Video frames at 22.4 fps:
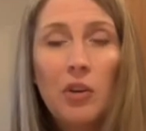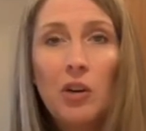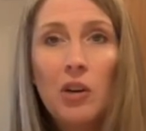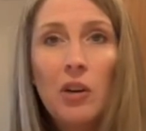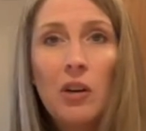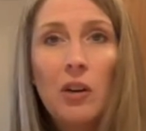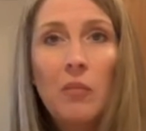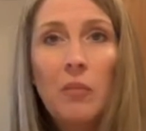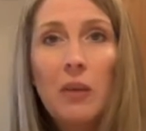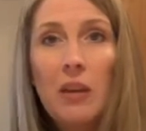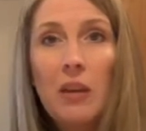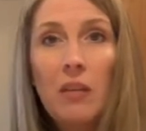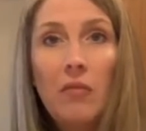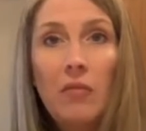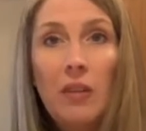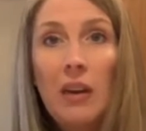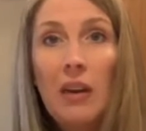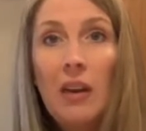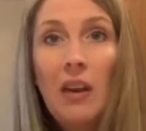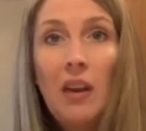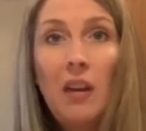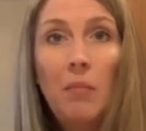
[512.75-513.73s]
you're going to be
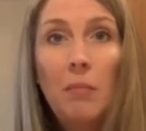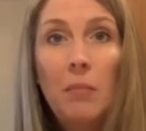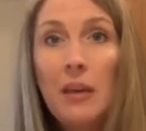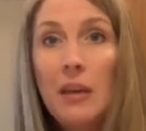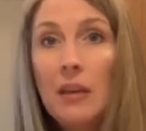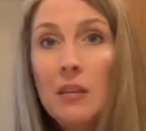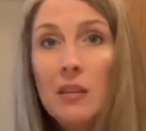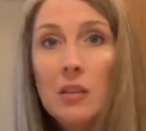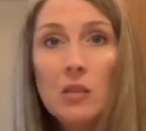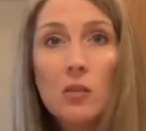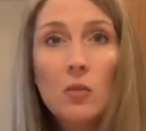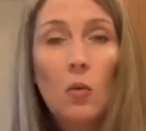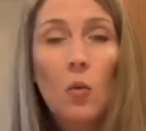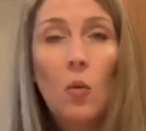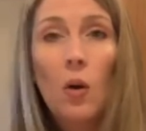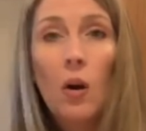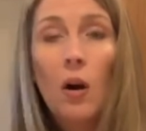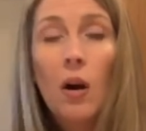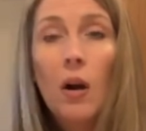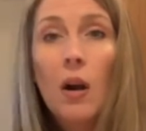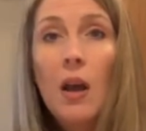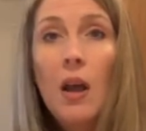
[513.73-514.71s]
feeding meats
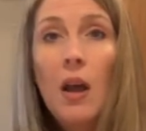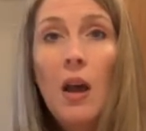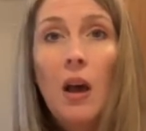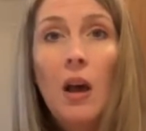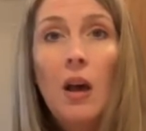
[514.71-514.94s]
or